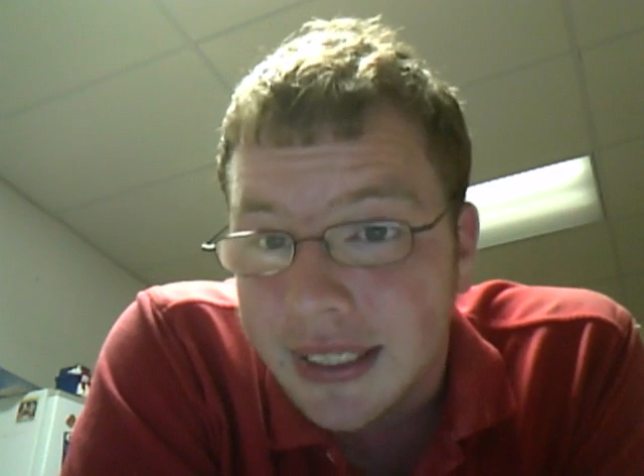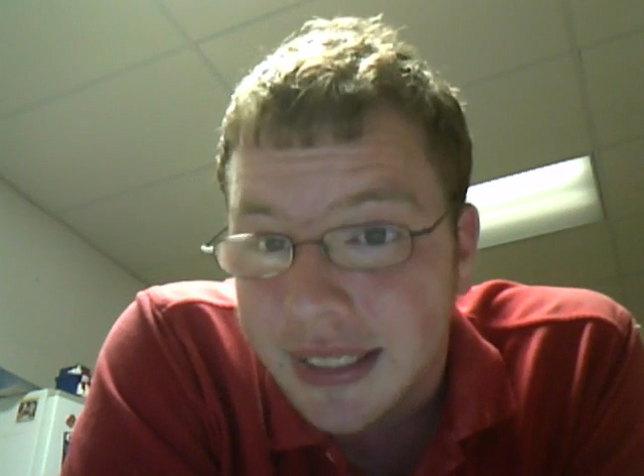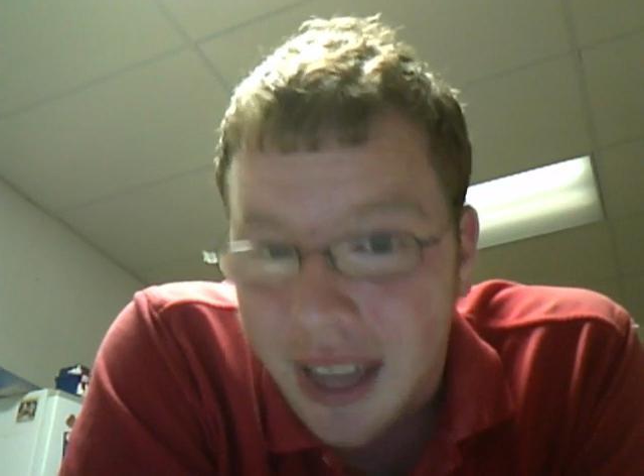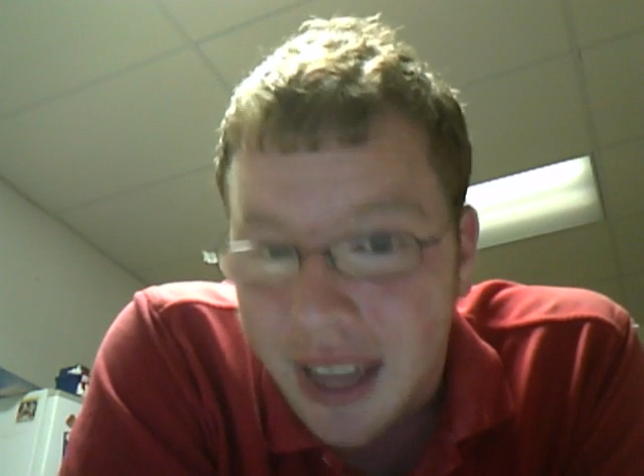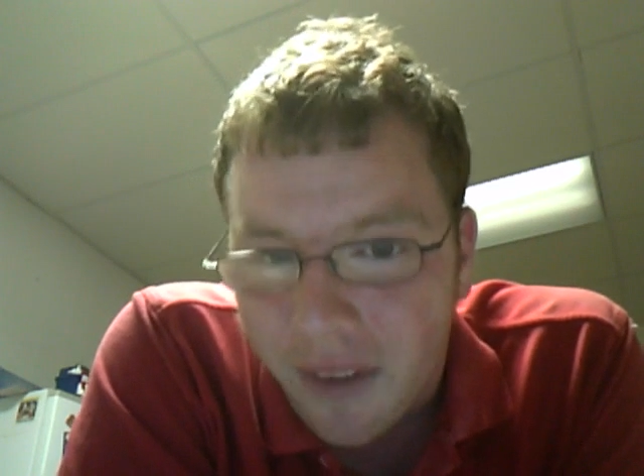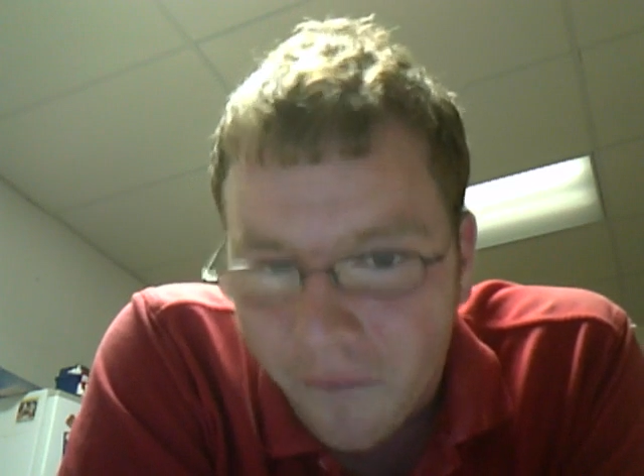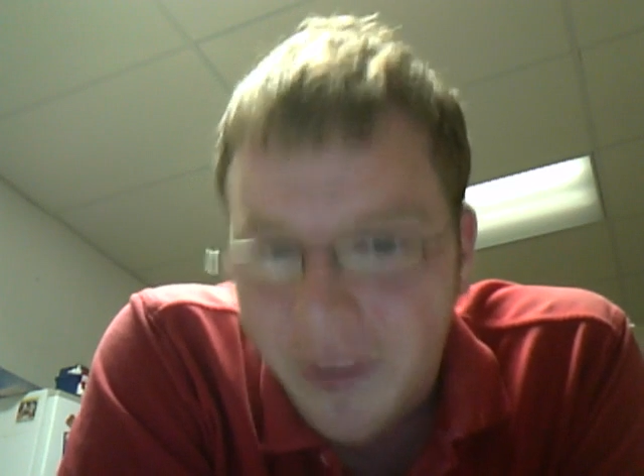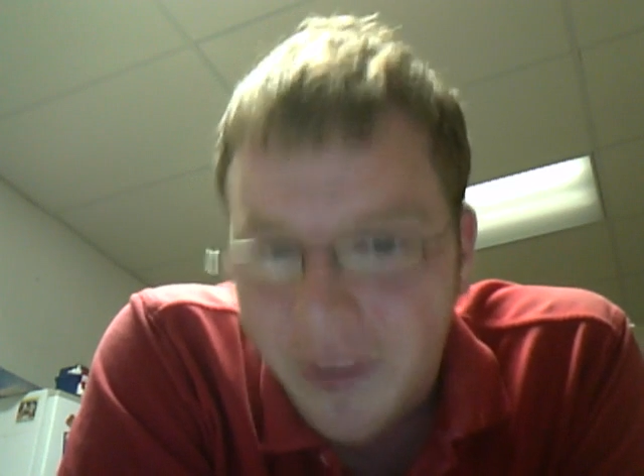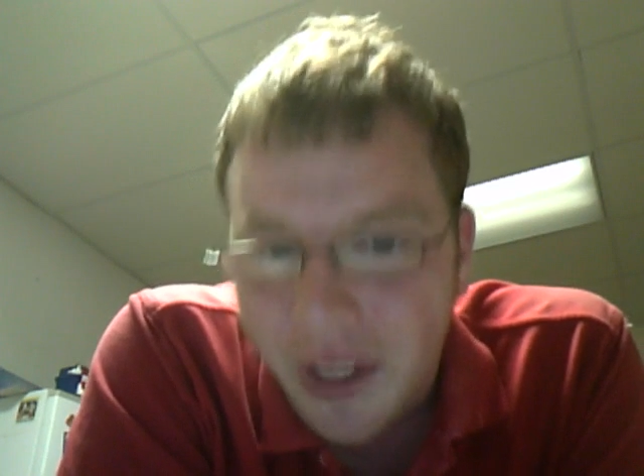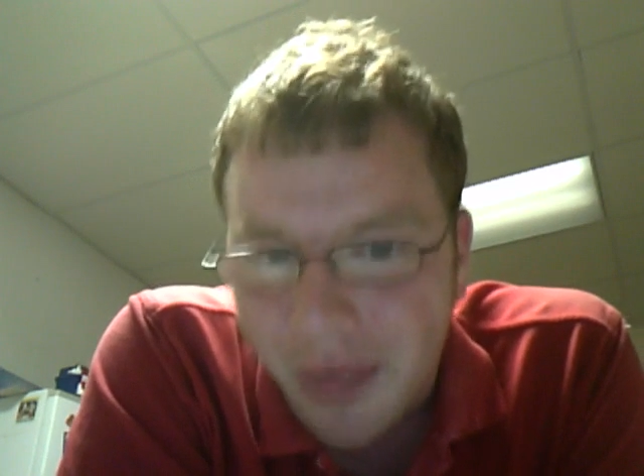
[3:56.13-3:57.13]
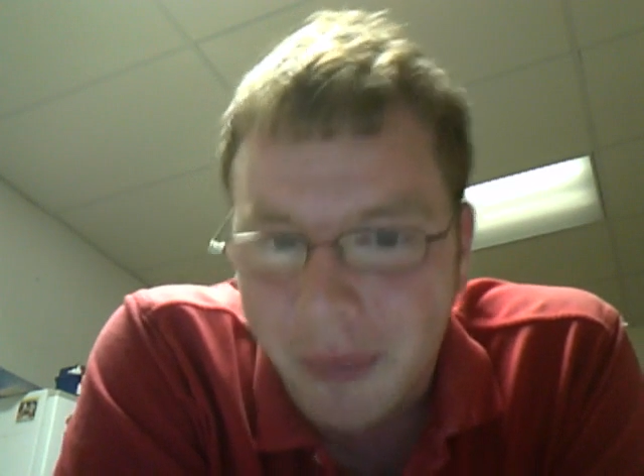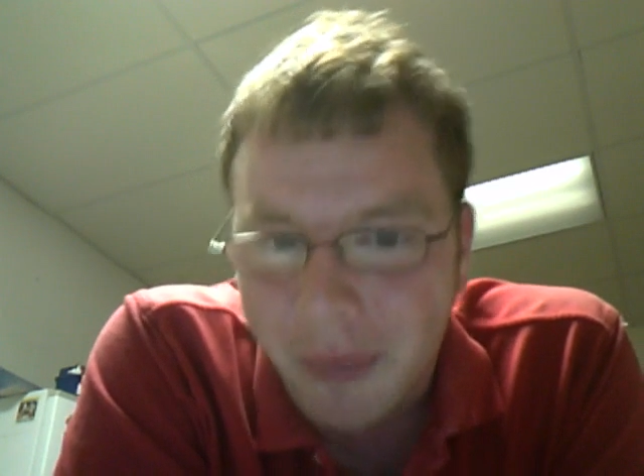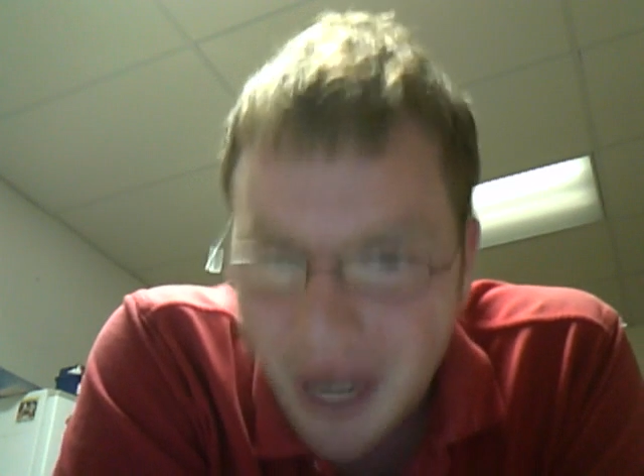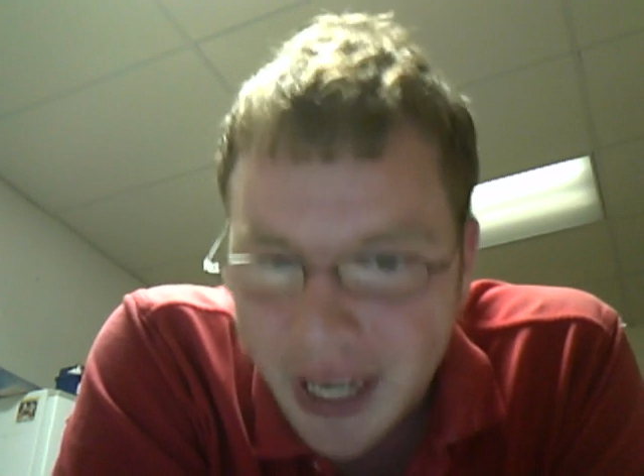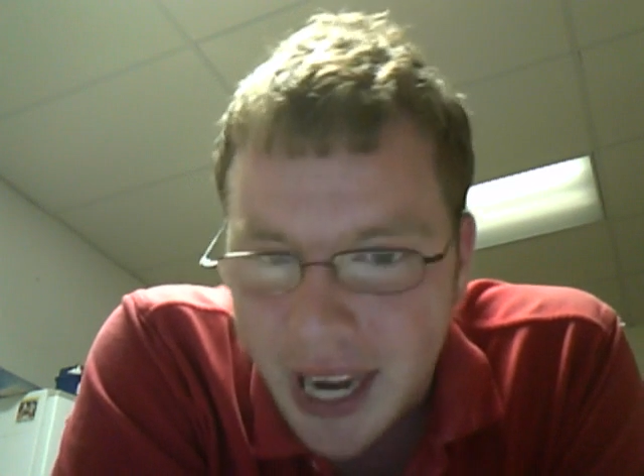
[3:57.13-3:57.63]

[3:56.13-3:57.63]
just got old enough to play the